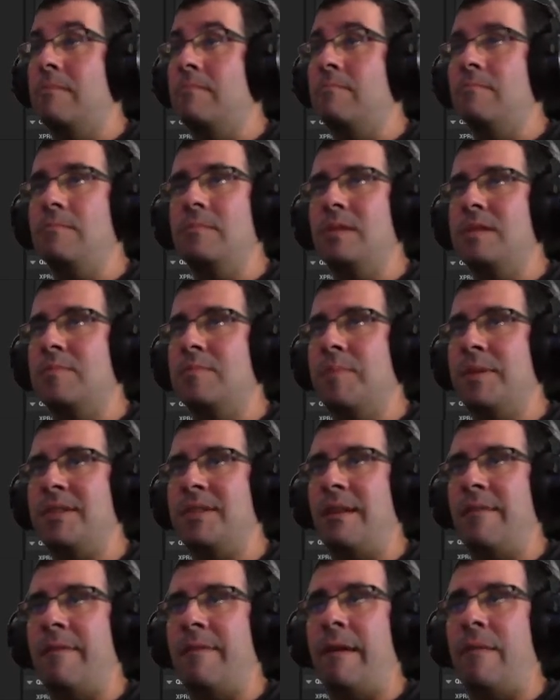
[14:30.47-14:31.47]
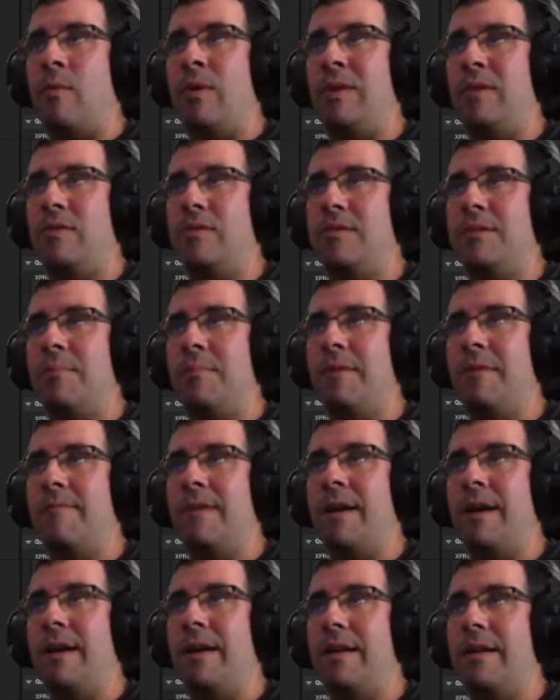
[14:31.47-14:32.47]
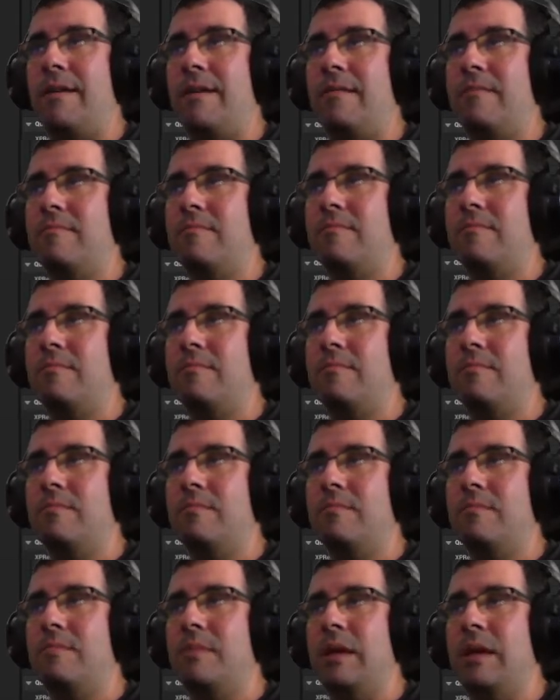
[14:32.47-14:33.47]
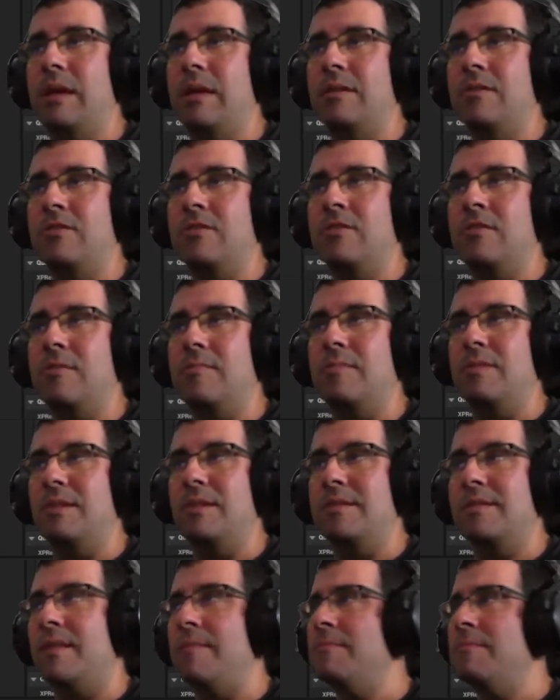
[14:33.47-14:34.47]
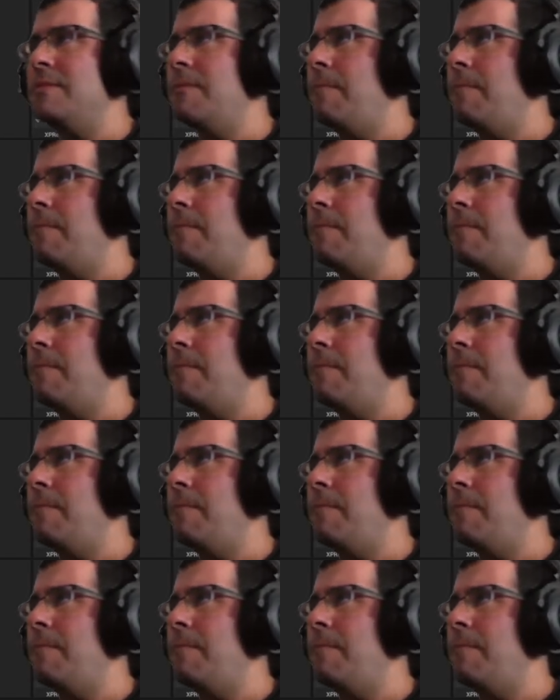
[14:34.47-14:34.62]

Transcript: especially if I want to simplify some systems.